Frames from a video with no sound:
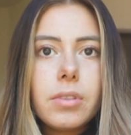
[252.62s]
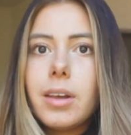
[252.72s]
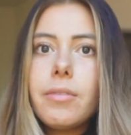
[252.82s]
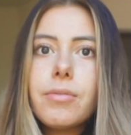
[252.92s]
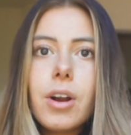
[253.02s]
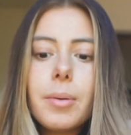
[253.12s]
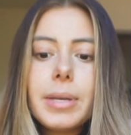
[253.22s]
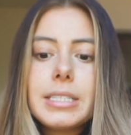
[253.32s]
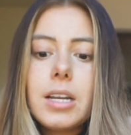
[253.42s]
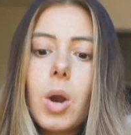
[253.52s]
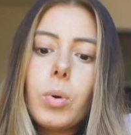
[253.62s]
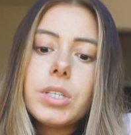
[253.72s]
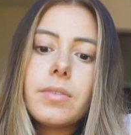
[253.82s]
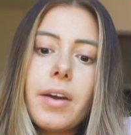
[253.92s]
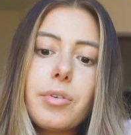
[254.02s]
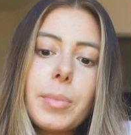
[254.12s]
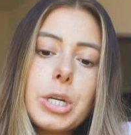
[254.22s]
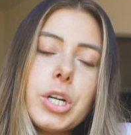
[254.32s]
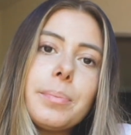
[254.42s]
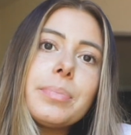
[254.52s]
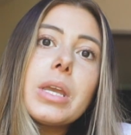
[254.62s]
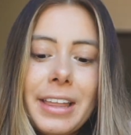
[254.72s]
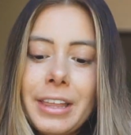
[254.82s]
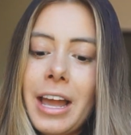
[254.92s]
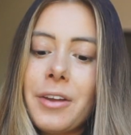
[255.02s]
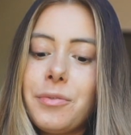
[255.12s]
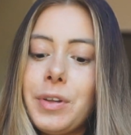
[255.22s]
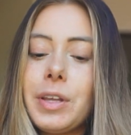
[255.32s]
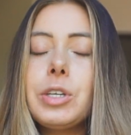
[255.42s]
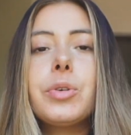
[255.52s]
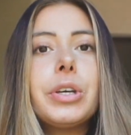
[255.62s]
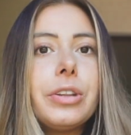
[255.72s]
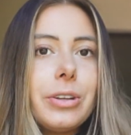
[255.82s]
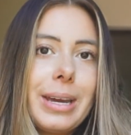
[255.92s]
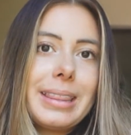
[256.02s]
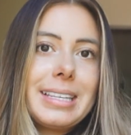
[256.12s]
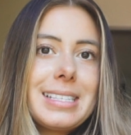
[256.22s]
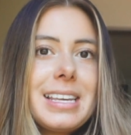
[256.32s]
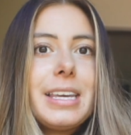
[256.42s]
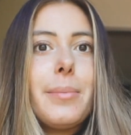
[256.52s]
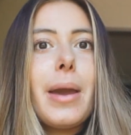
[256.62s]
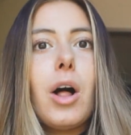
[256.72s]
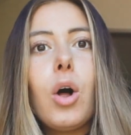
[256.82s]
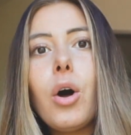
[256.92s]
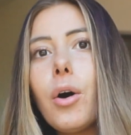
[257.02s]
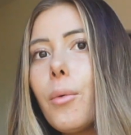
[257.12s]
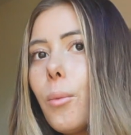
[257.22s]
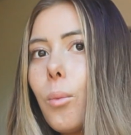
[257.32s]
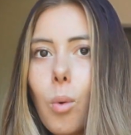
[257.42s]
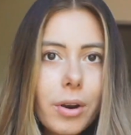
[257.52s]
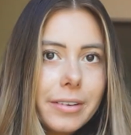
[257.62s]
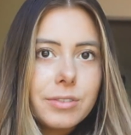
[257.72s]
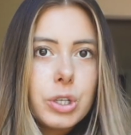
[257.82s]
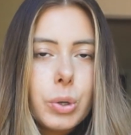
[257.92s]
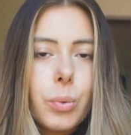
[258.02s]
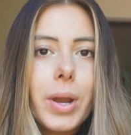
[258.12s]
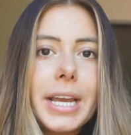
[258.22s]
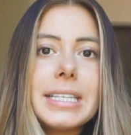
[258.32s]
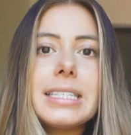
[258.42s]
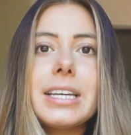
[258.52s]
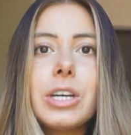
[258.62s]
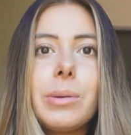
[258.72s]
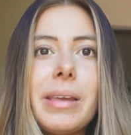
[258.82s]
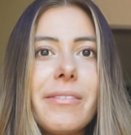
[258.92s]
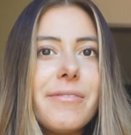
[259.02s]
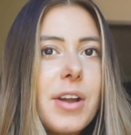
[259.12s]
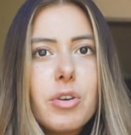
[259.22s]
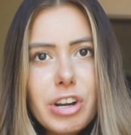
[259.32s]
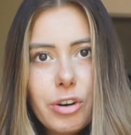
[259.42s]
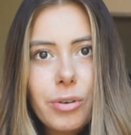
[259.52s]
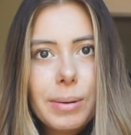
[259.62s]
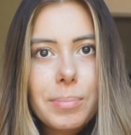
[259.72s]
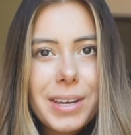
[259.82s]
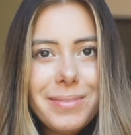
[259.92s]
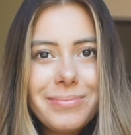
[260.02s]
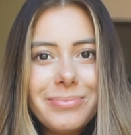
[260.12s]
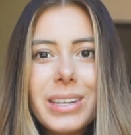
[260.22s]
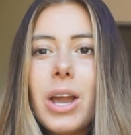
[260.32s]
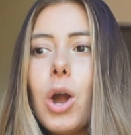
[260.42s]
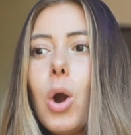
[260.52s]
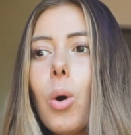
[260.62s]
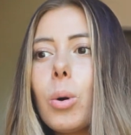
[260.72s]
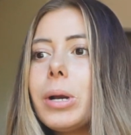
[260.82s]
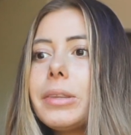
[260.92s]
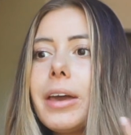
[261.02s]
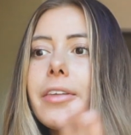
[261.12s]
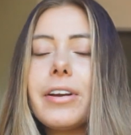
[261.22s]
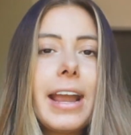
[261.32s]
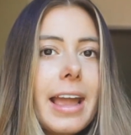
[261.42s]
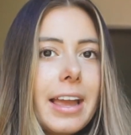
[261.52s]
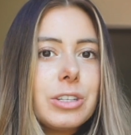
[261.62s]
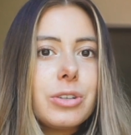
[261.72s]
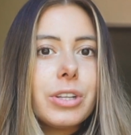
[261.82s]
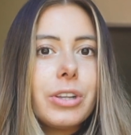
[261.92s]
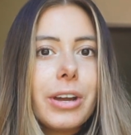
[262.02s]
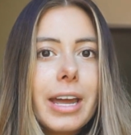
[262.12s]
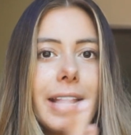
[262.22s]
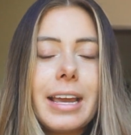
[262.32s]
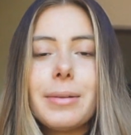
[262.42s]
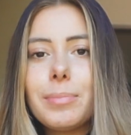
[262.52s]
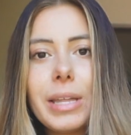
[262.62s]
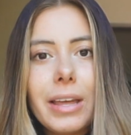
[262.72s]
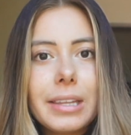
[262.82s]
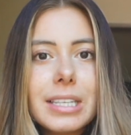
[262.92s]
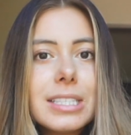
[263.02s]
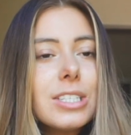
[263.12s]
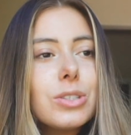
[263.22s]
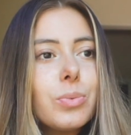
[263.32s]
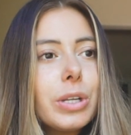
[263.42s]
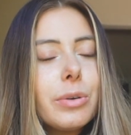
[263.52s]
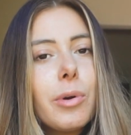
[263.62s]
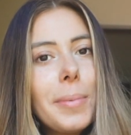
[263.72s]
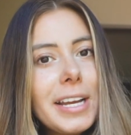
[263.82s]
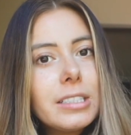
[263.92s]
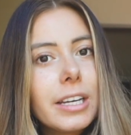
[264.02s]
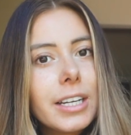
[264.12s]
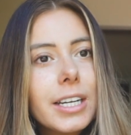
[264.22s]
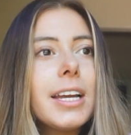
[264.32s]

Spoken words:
love from, is not words of affirmation. I feel like you could look at this email one of two ways. It could be very creepy, or on the other hand, you could look at it and be like, this is really romantic.